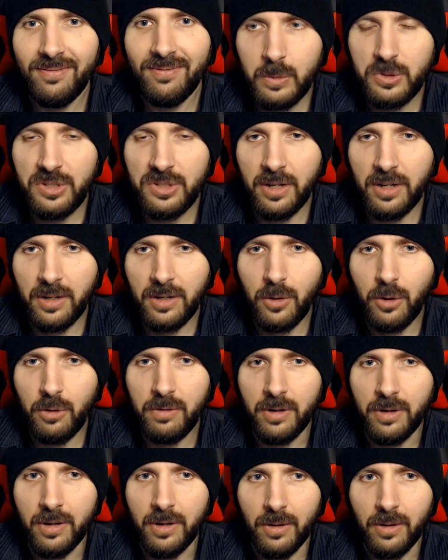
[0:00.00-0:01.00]
Who's taking
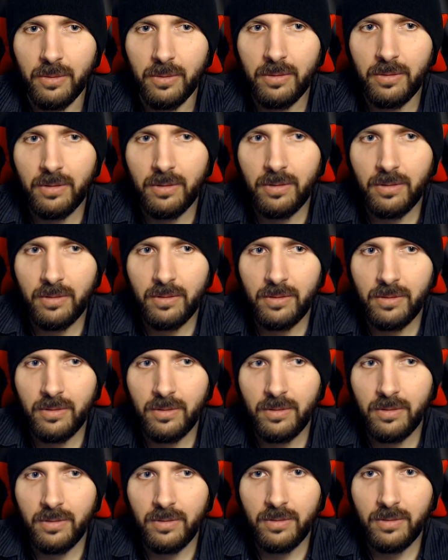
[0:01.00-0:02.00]
over now?
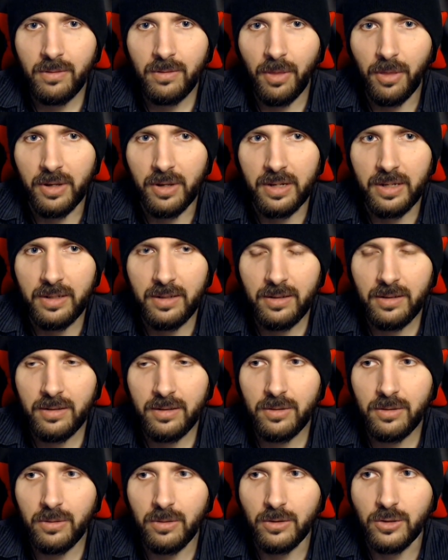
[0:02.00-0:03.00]
The
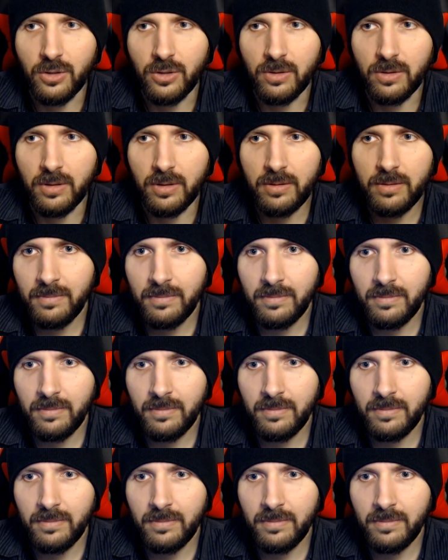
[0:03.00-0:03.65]
idiot or Johnny?